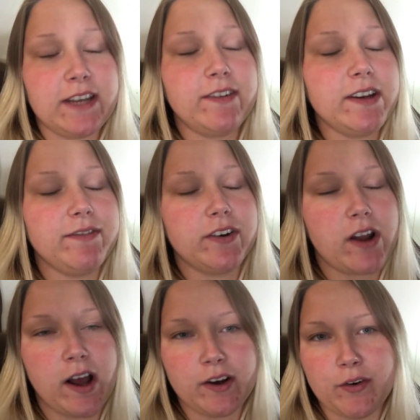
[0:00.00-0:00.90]
Even if you're
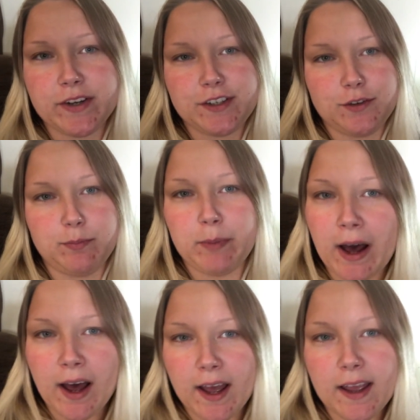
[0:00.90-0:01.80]
not going to
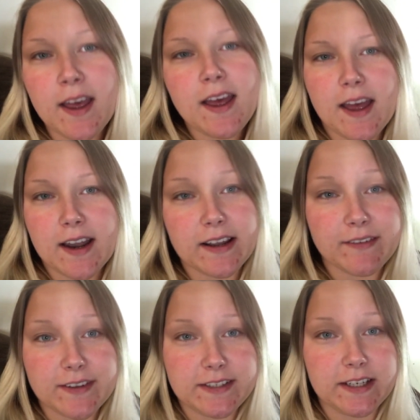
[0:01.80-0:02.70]
buy any
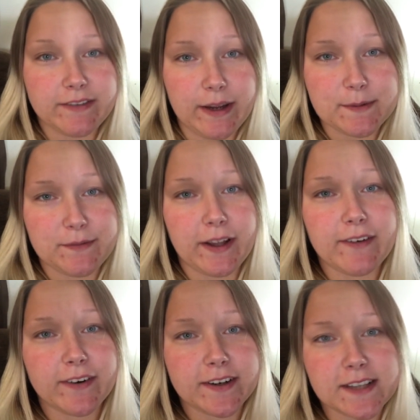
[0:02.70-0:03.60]
of the TiaVapes
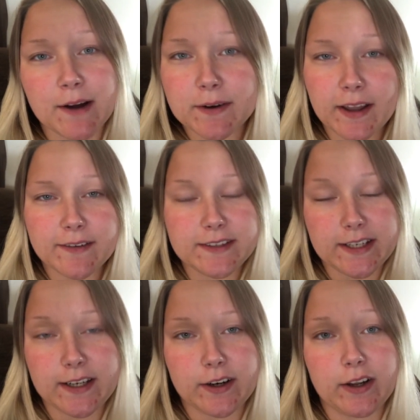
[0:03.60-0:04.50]
flavors, I would love
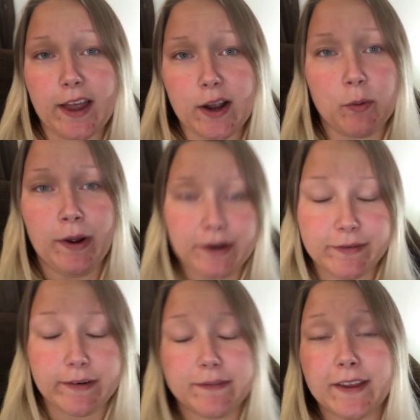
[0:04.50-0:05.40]
to hear like what your
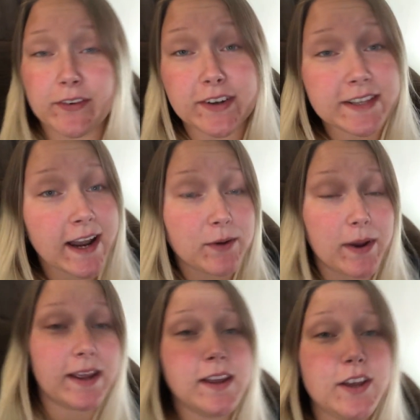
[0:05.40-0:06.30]
favorite flavor is
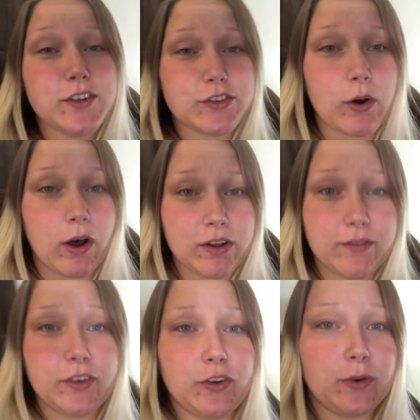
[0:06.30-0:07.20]
anyway. So all you
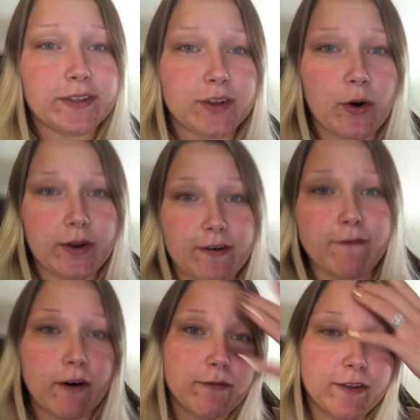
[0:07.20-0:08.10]
have to do is go and
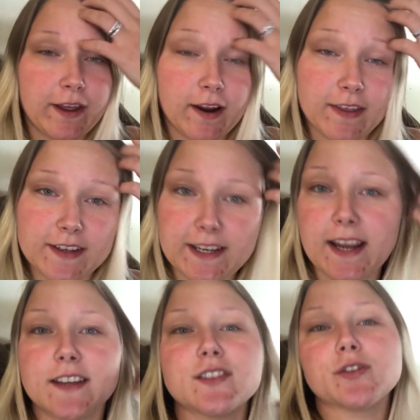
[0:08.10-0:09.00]
vote for there and then
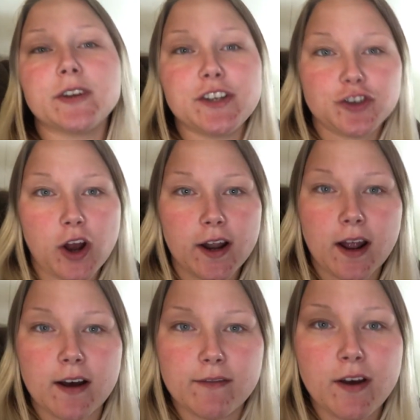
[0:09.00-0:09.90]
take a screenshot
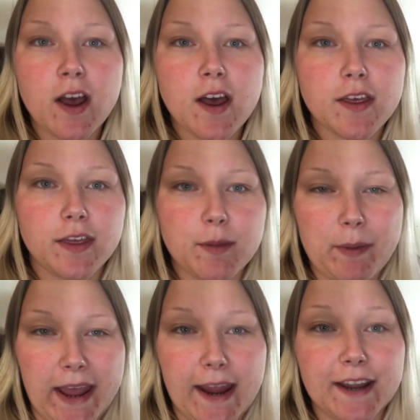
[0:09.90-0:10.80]
of the
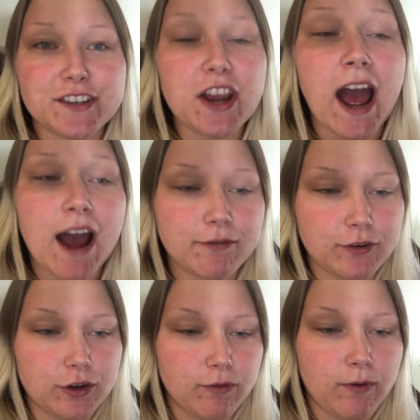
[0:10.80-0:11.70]
page
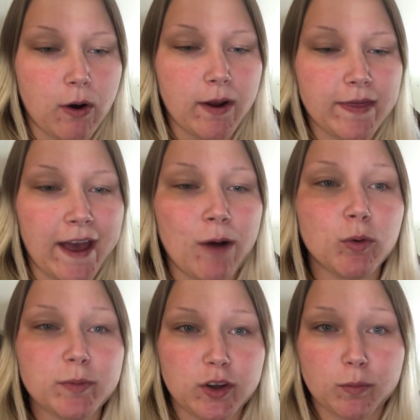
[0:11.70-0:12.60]
after you vote and that
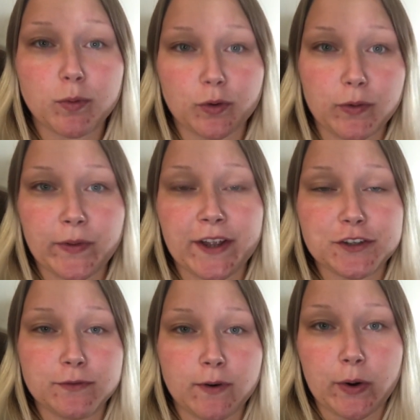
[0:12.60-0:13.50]
will be your proof
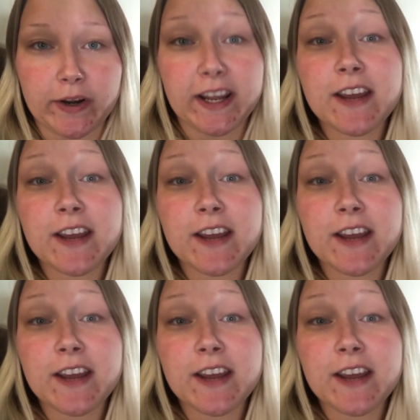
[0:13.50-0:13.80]
that you voted.